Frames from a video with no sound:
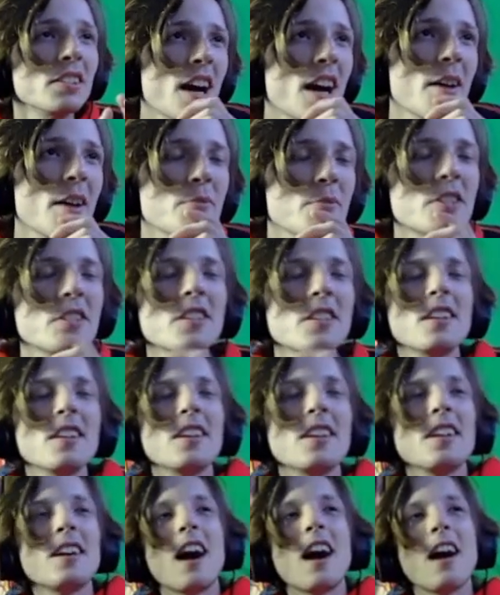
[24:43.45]

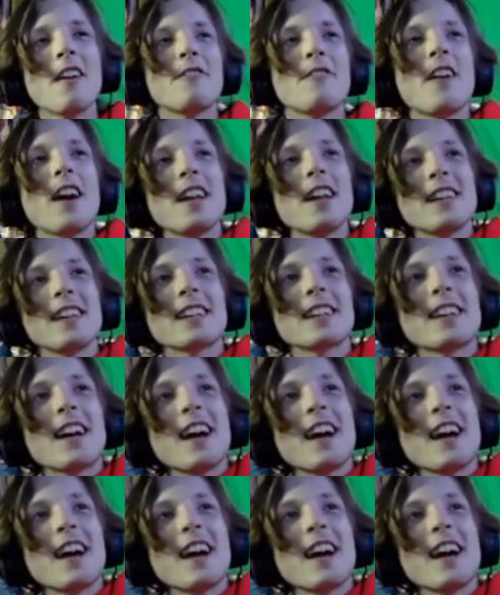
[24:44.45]
Sometimes I find